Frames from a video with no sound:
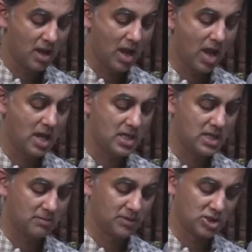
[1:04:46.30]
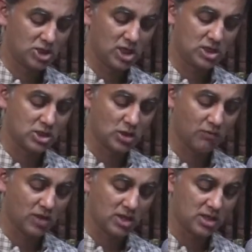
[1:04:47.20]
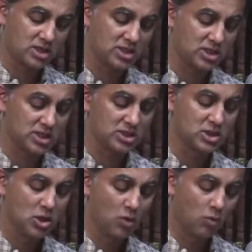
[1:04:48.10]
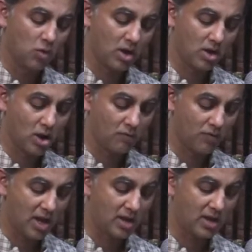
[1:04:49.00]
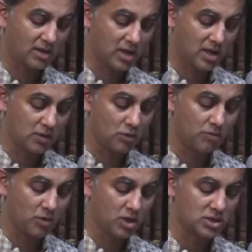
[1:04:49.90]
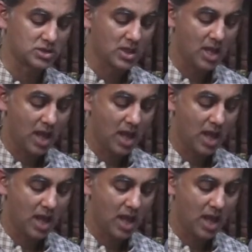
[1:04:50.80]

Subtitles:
"I am the shelter of great rishis who are non-violent and equipoised.